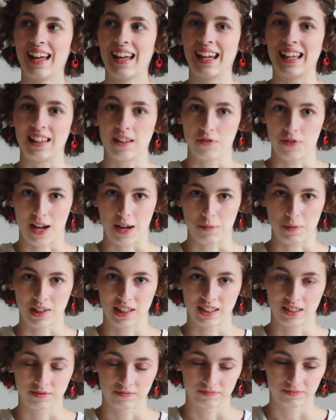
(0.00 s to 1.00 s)
and the
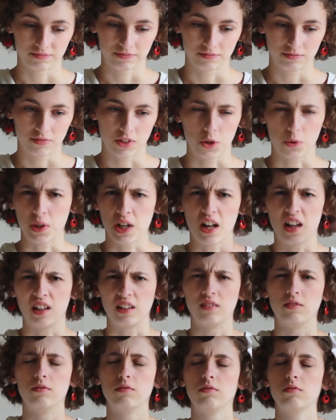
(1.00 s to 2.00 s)
fabric, though we
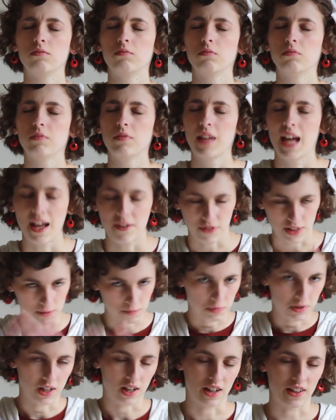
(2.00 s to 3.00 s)
all have
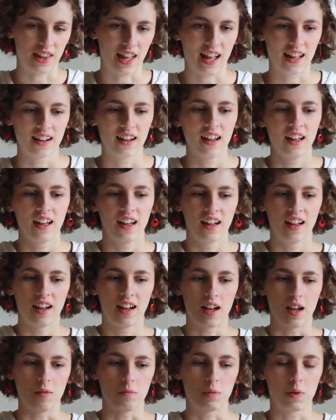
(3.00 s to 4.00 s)
input on that.
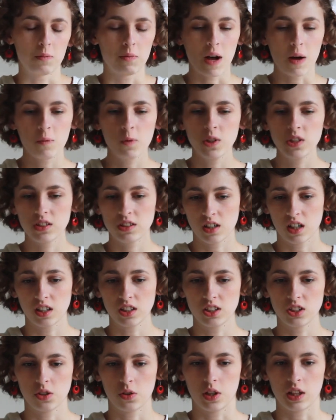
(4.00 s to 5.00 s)
Um, but mom will
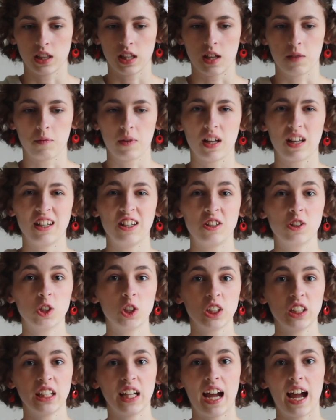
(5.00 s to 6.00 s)
start sewing them.
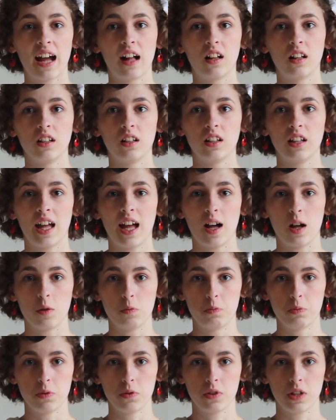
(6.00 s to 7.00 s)
Usually I'll
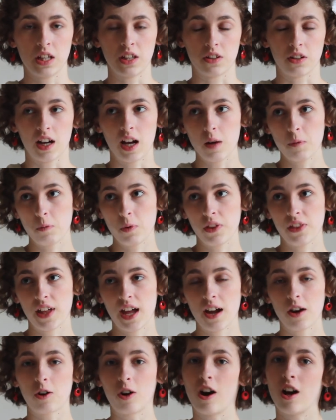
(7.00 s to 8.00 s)
help, either help with
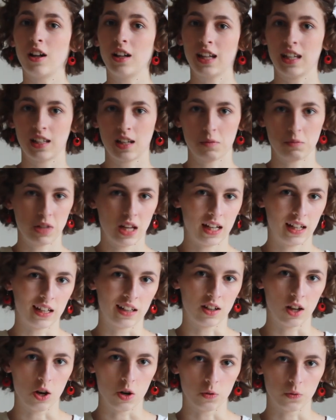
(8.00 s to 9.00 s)
that or I'll end up
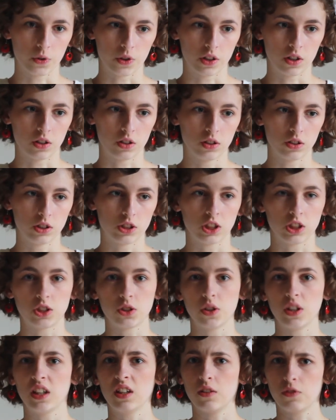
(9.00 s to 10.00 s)
taking over, just
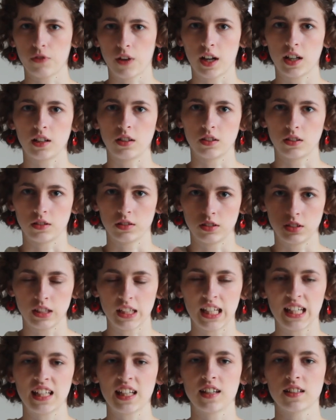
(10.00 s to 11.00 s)
doing the final
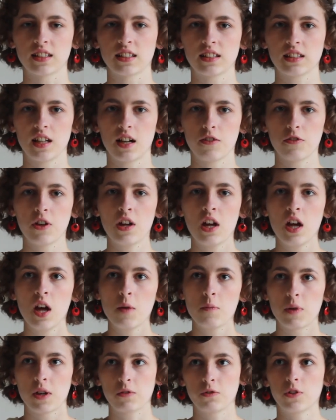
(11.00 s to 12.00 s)
details and stuff.
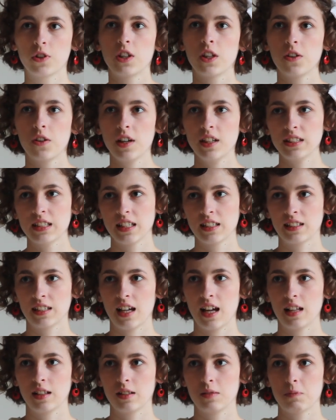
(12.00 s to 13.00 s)
But for the USS
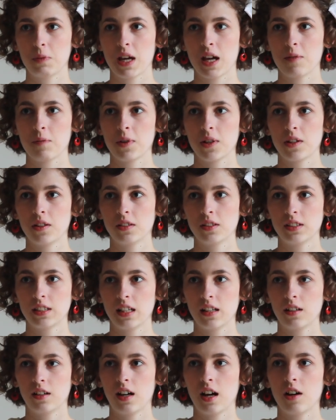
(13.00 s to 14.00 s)
Alabama
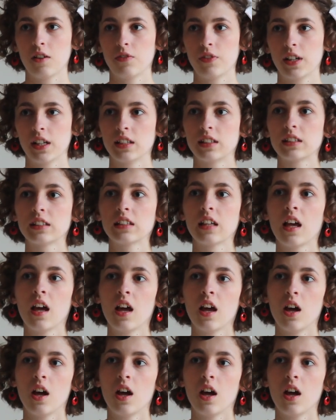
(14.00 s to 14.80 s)
sailor outfits,